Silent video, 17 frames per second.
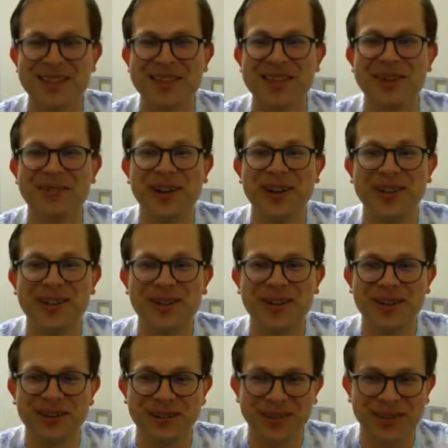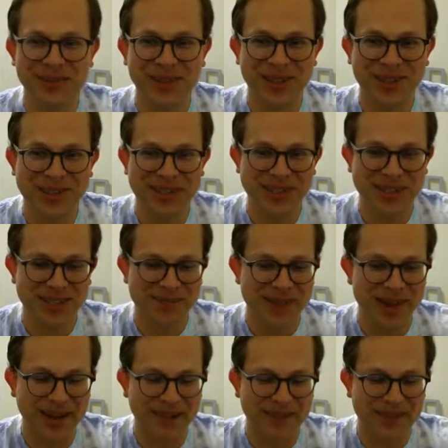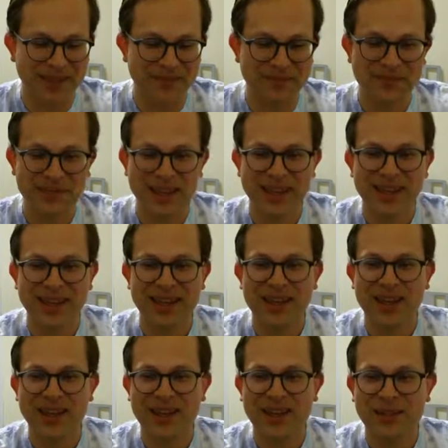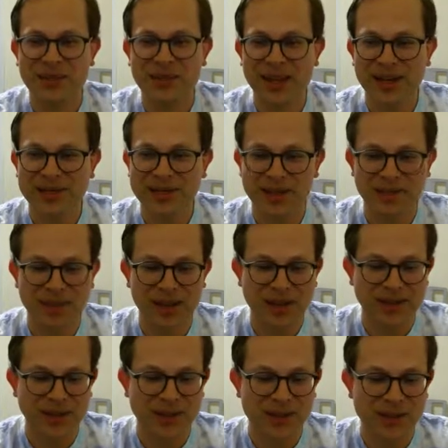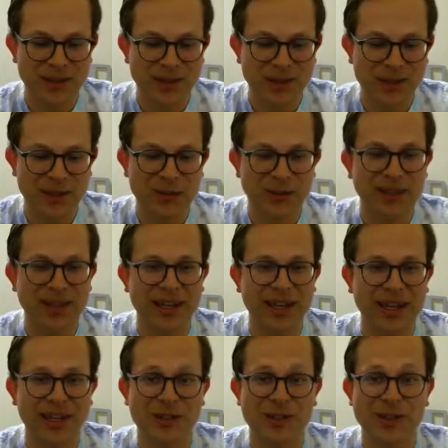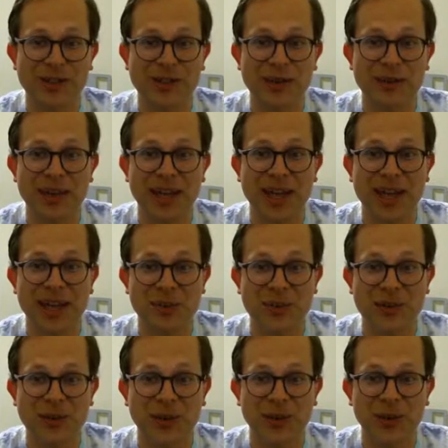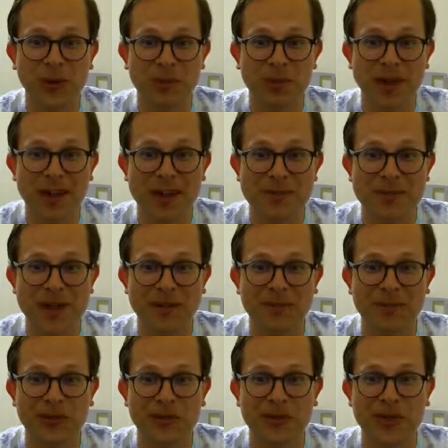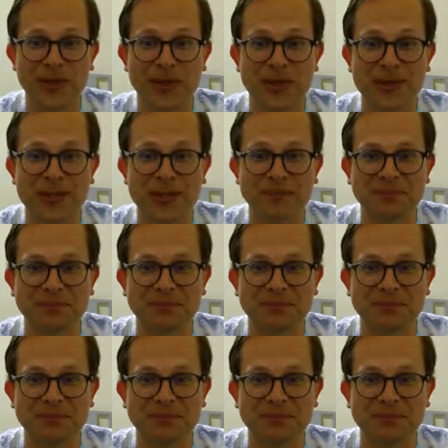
that when you're you least expect it. Now that we got some luck, let's do this one again, just so we end with a gold pipe afterwards.